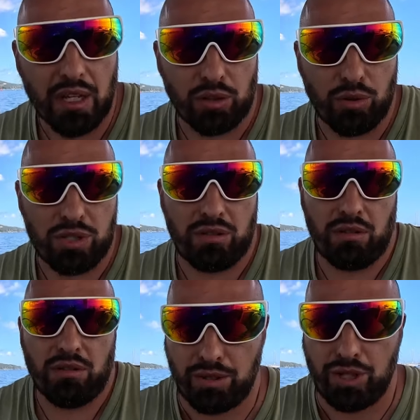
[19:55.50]
That
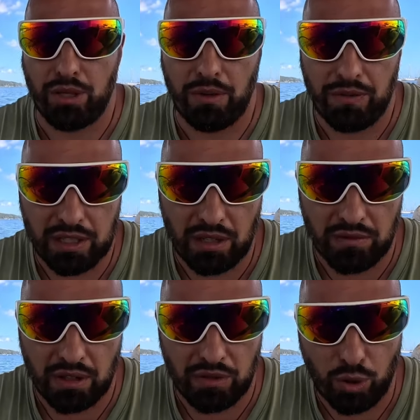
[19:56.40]
means the
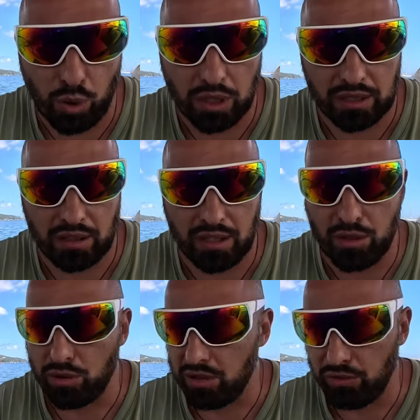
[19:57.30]
more efficiently
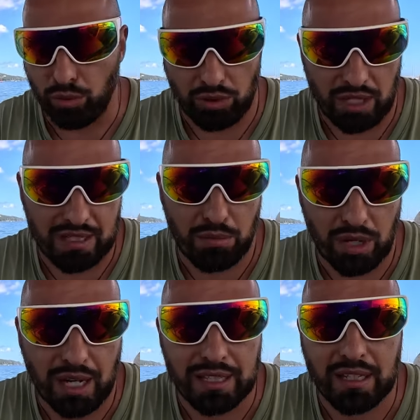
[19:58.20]
you cool down and
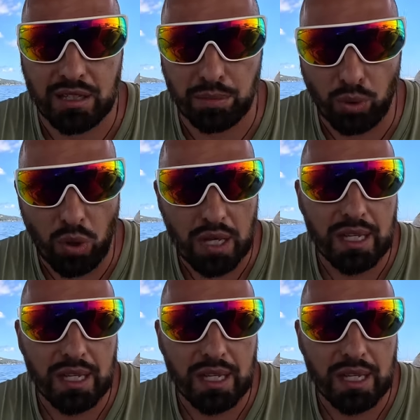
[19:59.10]
transfer heat, the